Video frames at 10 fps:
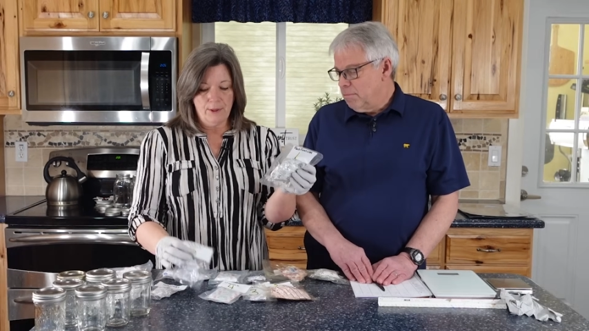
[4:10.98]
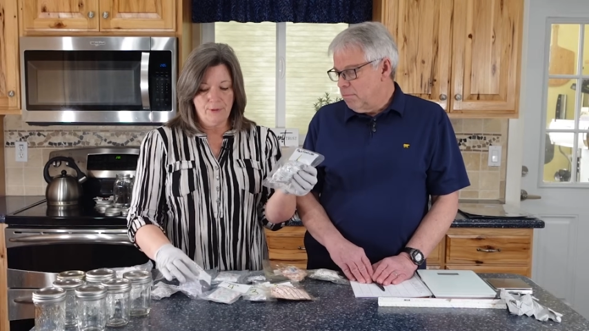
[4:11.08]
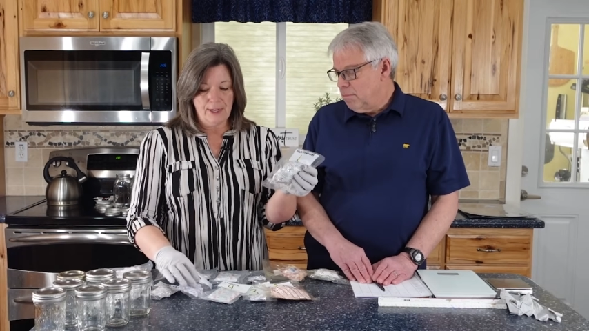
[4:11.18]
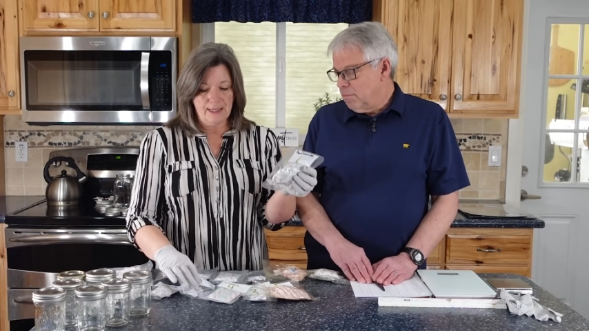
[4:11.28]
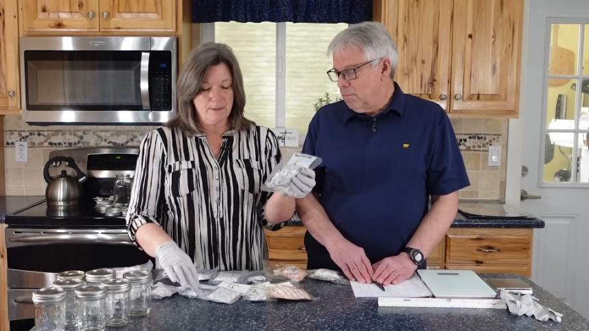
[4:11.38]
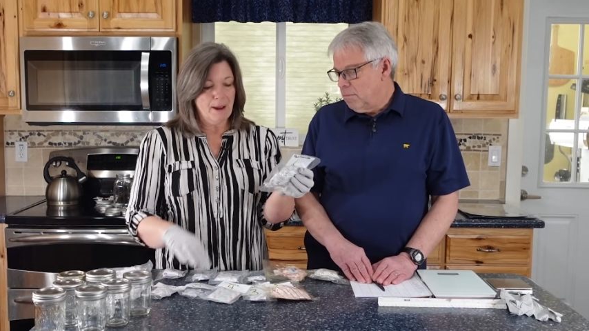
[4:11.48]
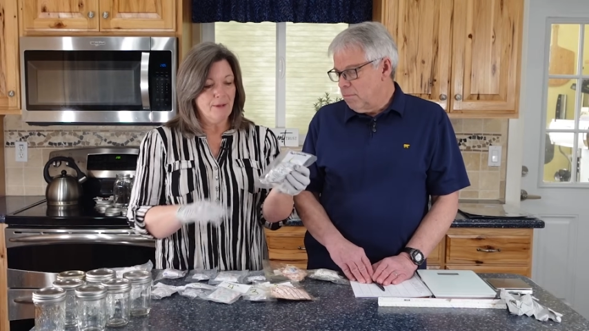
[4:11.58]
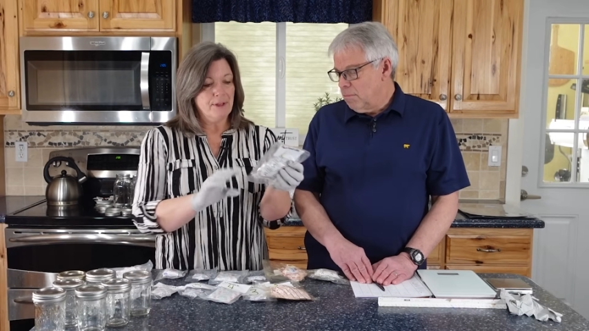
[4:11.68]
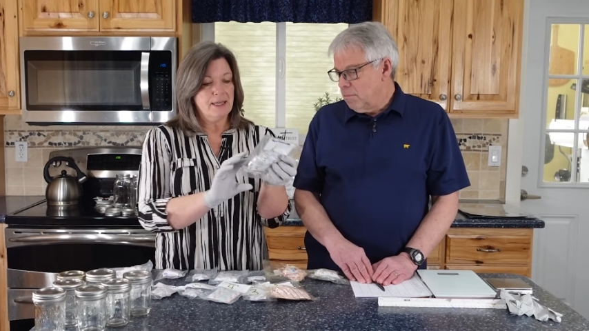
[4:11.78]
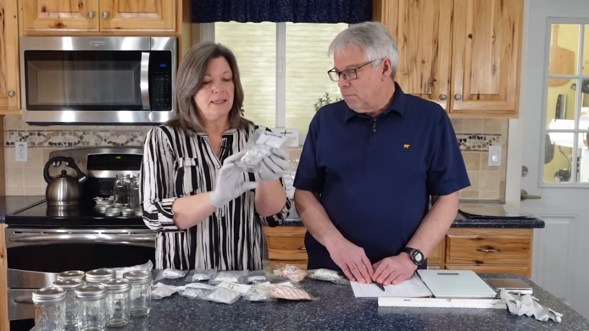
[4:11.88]
Speaker 1: of the things about
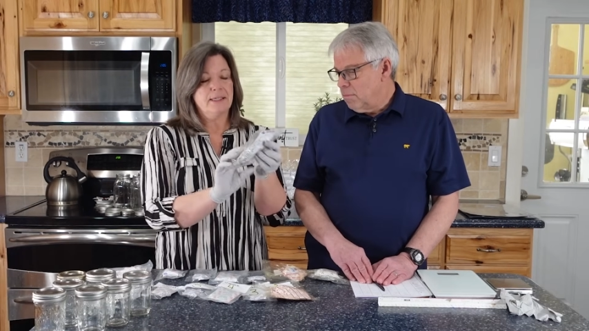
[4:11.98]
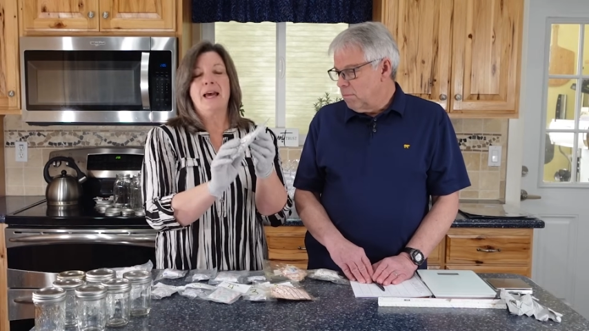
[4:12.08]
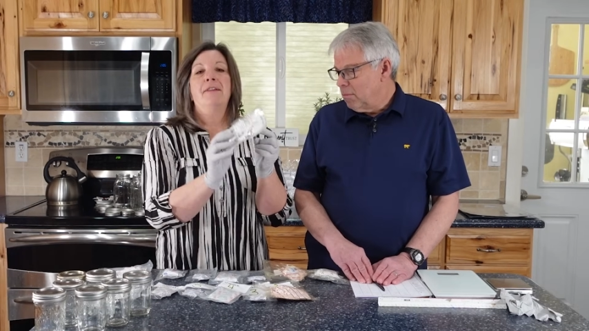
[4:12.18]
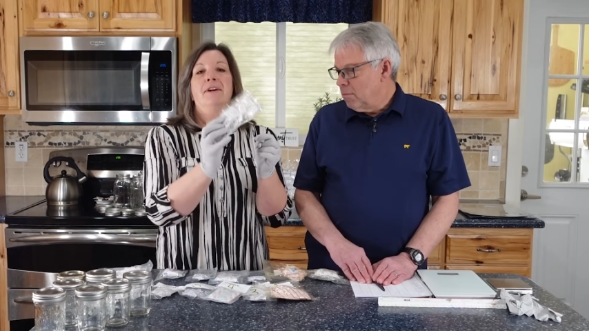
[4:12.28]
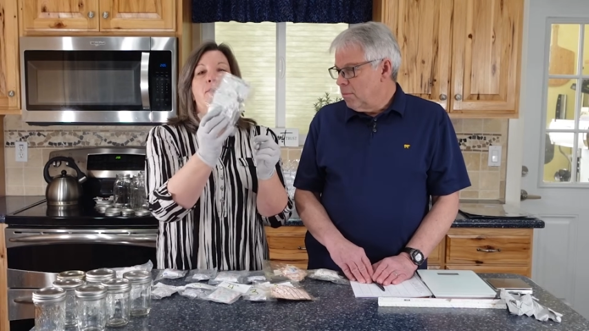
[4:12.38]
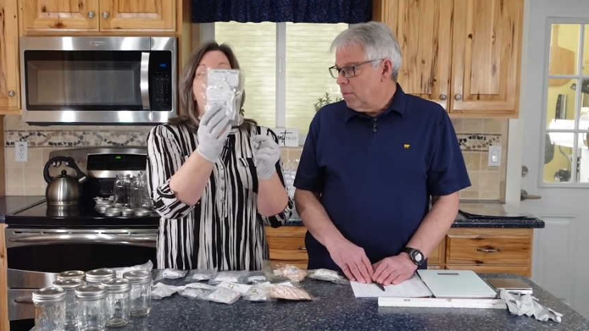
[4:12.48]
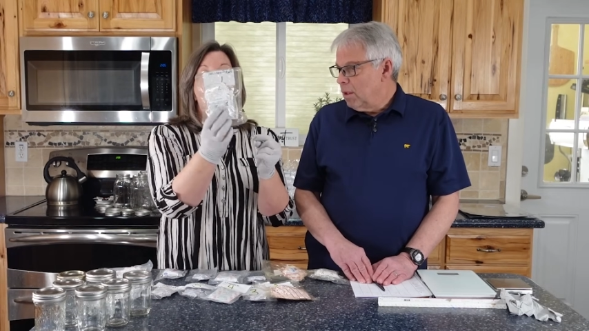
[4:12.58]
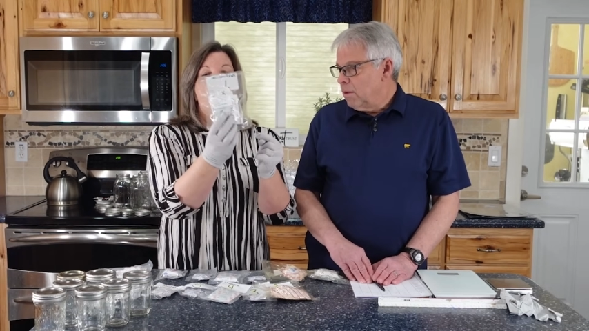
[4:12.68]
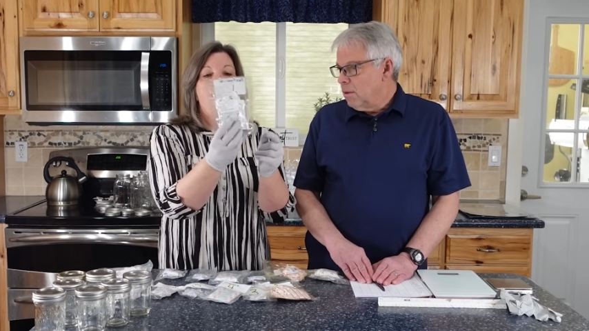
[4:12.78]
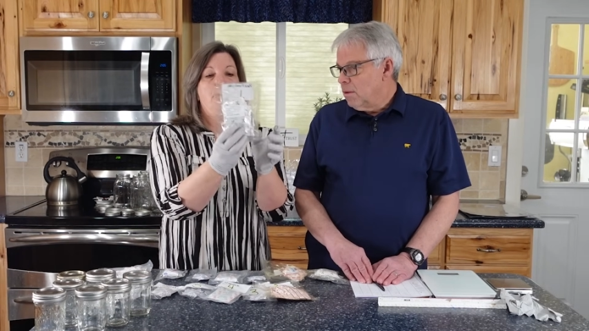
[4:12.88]
these is that there
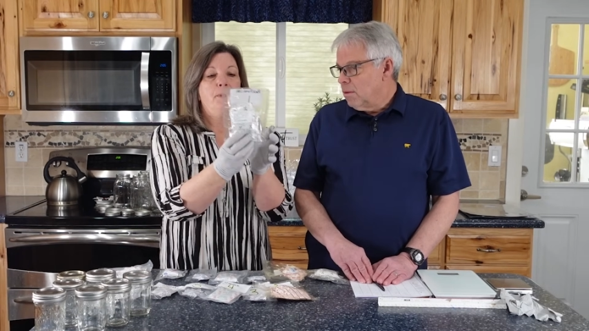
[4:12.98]
should